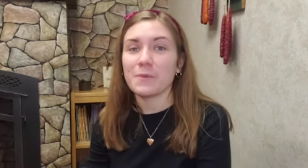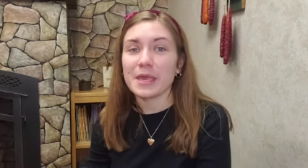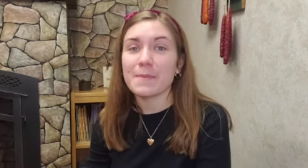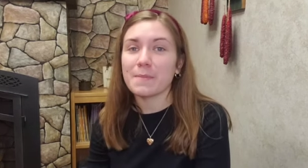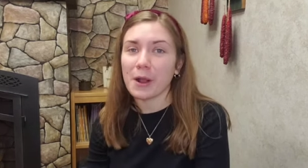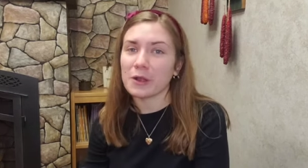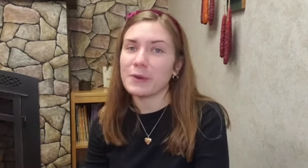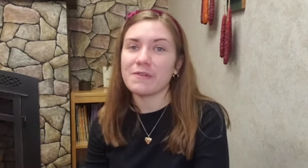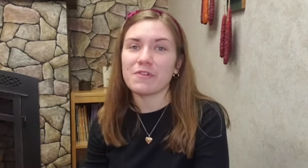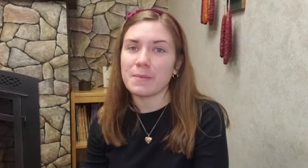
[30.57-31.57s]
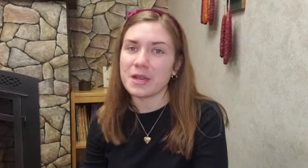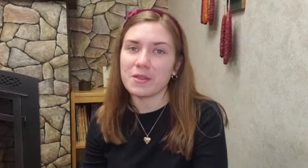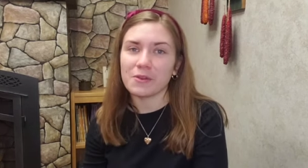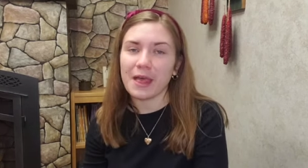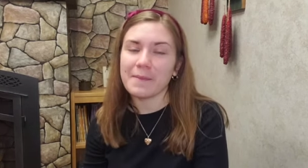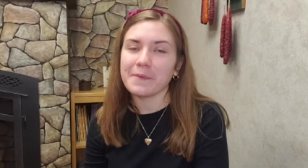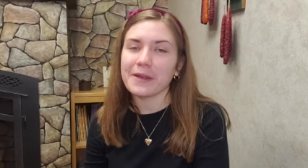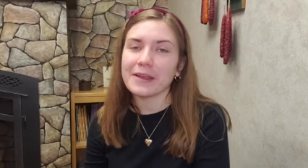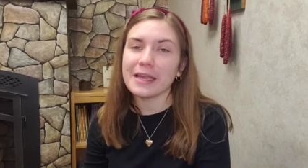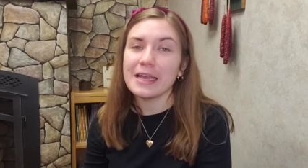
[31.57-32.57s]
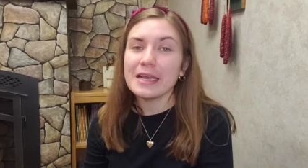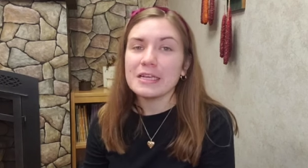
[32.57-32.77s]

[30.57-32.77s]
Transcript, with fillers: we can borrow it from another library.